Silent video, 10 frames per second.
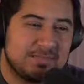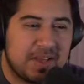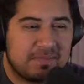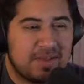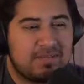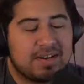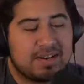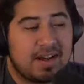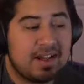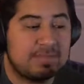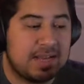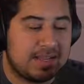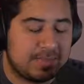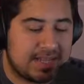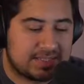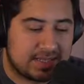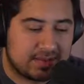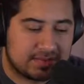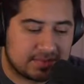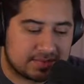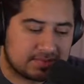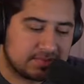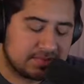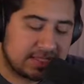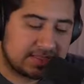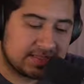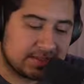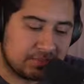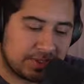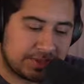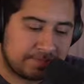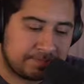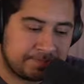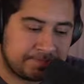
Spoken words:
My favorite non-bad batch character. Ooh, that's a good one.